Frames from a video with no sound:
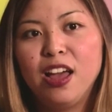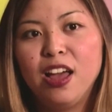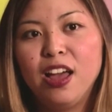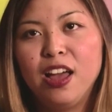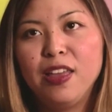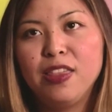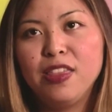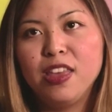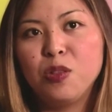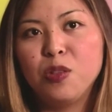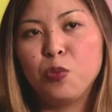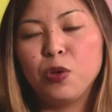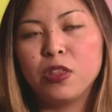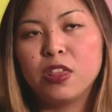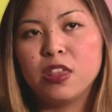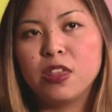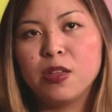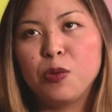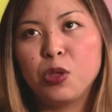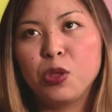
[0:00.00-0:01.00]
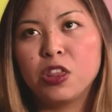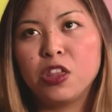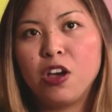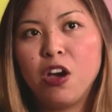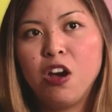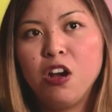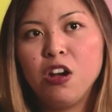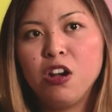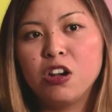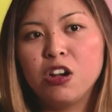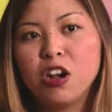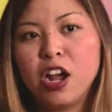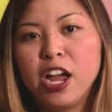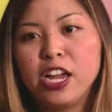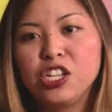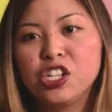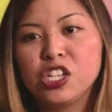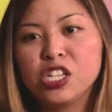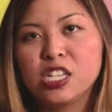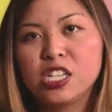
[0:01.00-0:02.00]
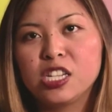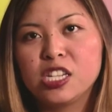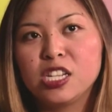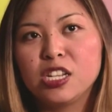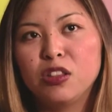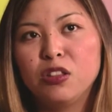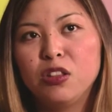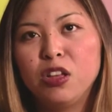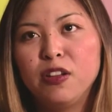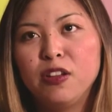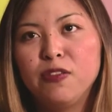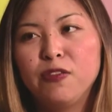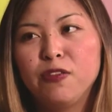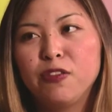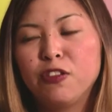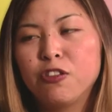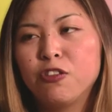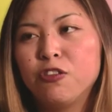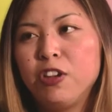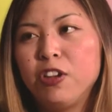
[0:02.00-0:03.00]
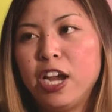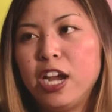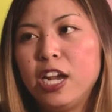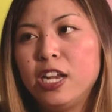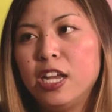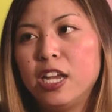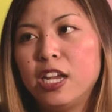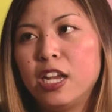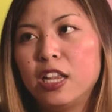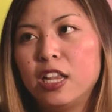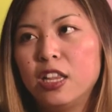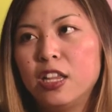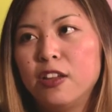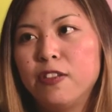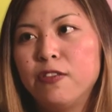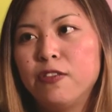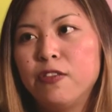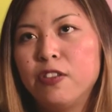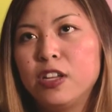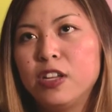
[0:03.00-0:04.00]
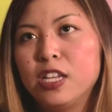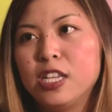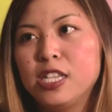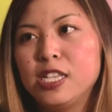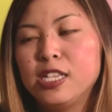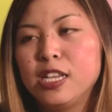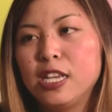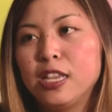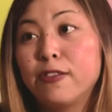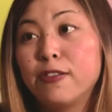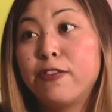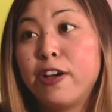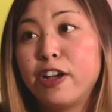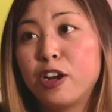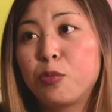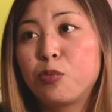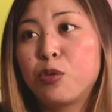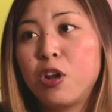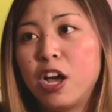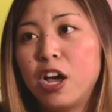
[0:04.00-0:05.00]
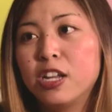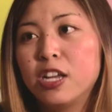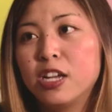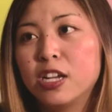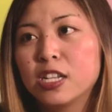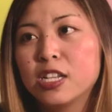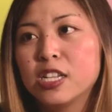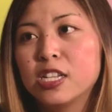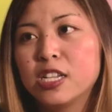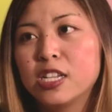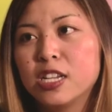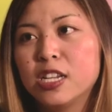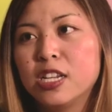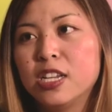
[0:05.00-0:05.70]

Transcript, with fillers: And then with with art, I just love creating. I love seeing the final product